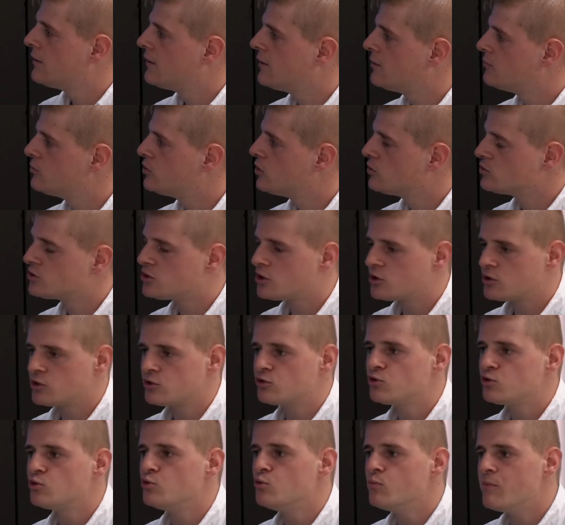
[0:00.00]
Those are
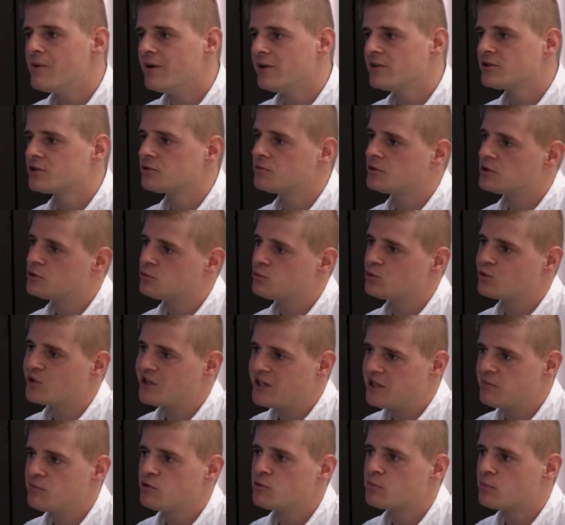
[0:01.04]
the 2 belts which will
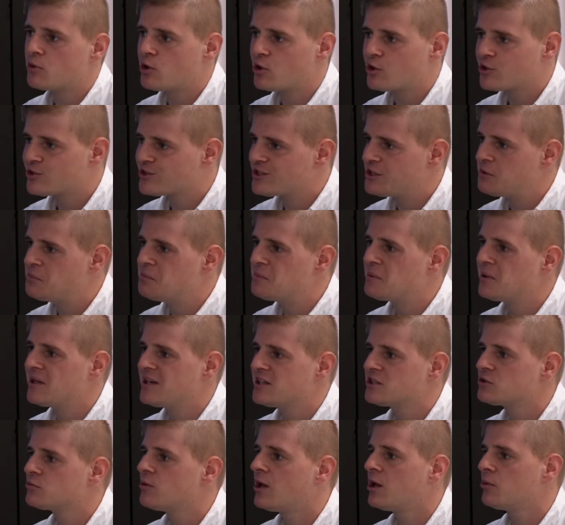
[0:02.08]
keep the product in
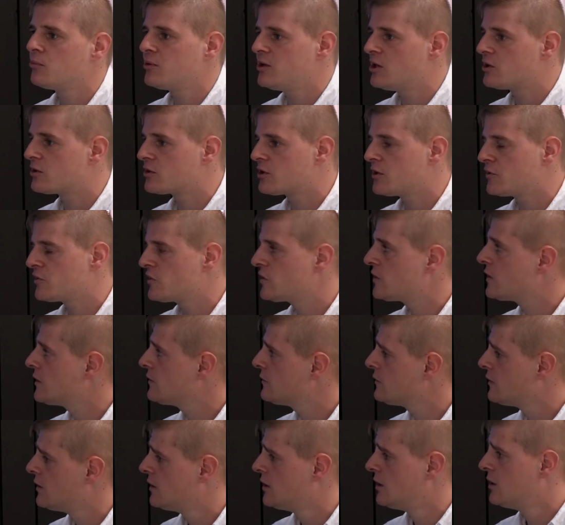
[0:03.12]
place while we are cutting
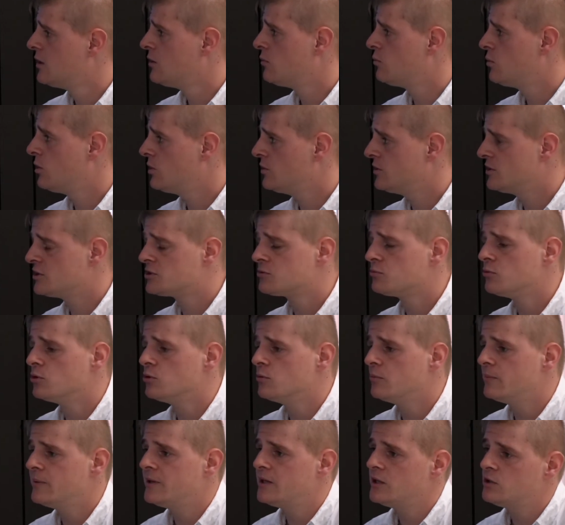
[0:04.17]
it. Well, this
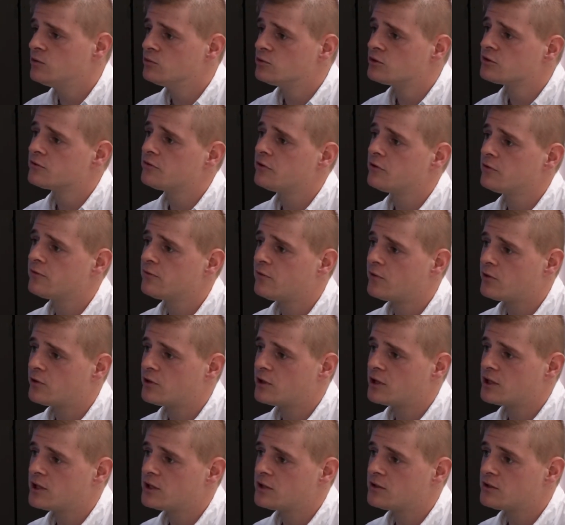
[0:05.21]
will be useful
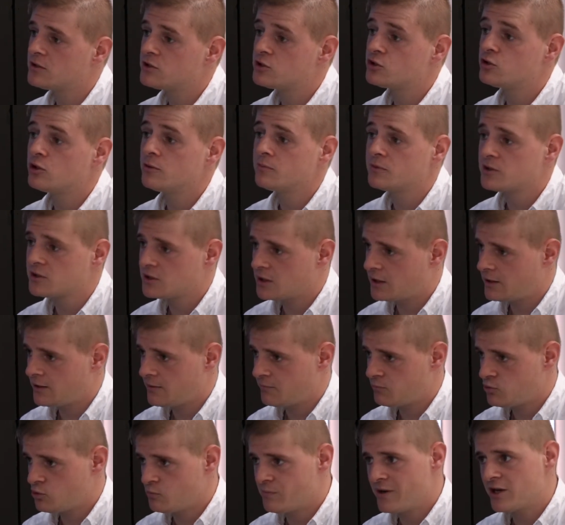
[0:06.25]
for the strips
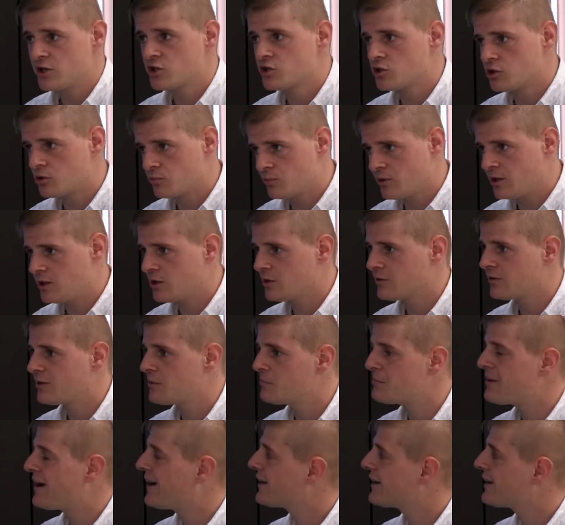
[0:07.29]
to make sure we cut them